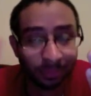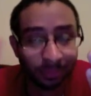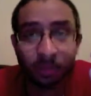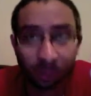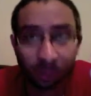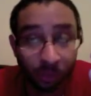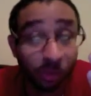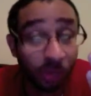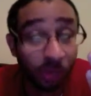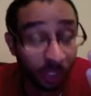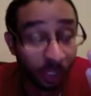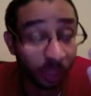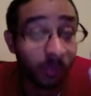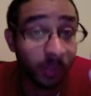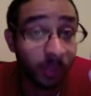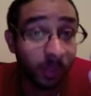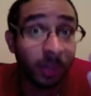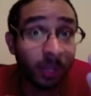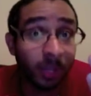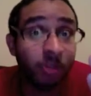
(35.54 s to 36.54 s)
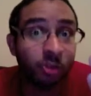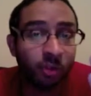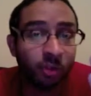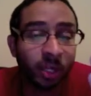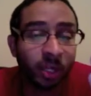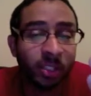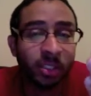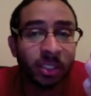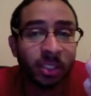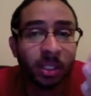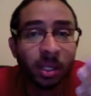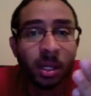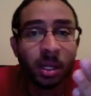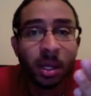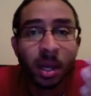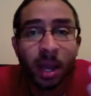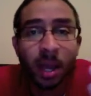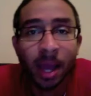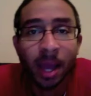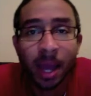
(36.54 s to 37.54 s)
trust me, it's crazy.
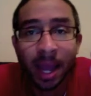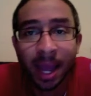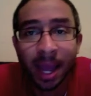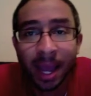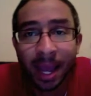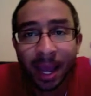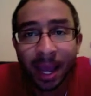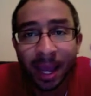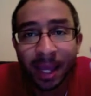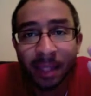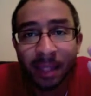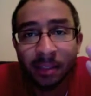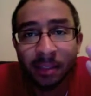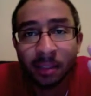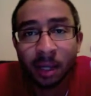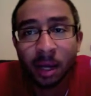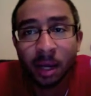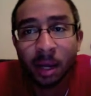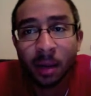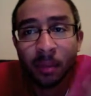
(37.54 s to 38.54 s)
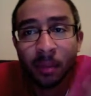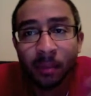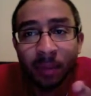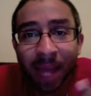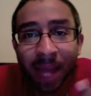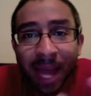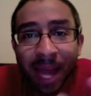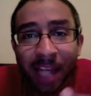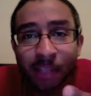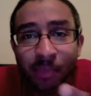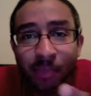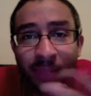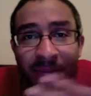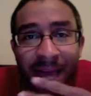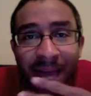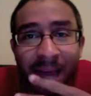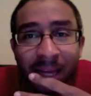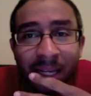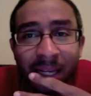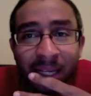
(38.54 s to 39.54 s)
And last but
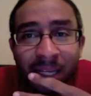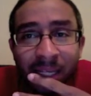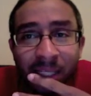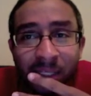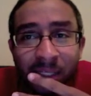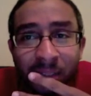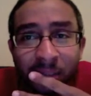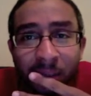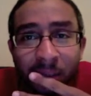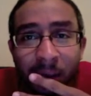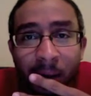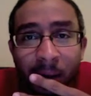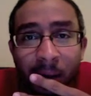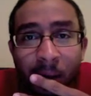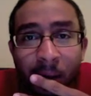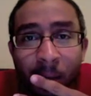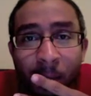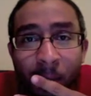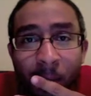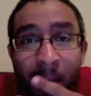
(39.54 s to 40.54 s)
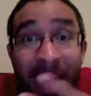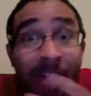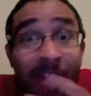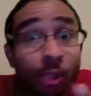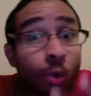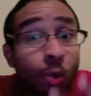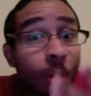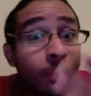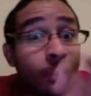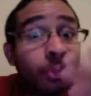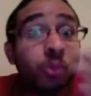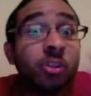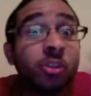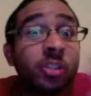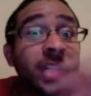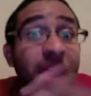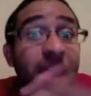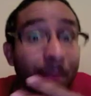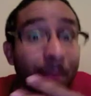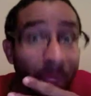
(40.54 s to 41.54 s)
not least, I do a Bruce
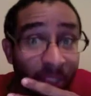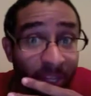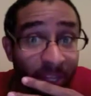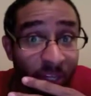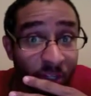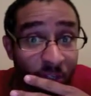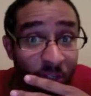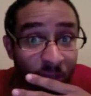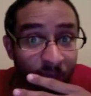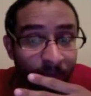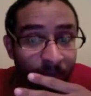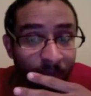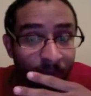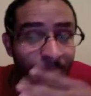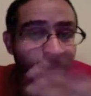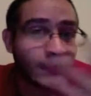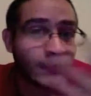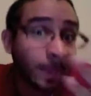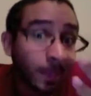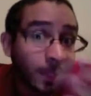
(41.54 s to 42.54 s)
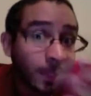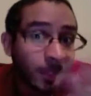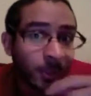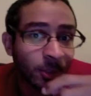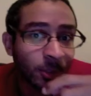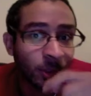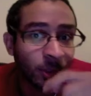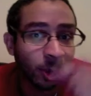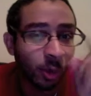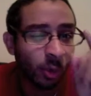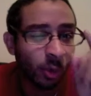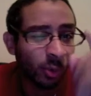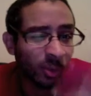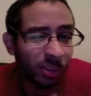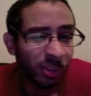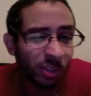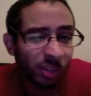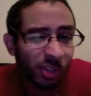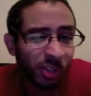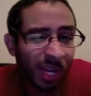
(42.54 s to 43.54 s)
Lee imitation, so
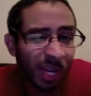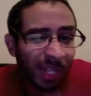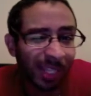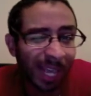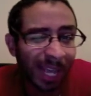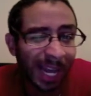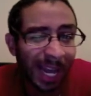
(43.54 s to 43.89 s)
check that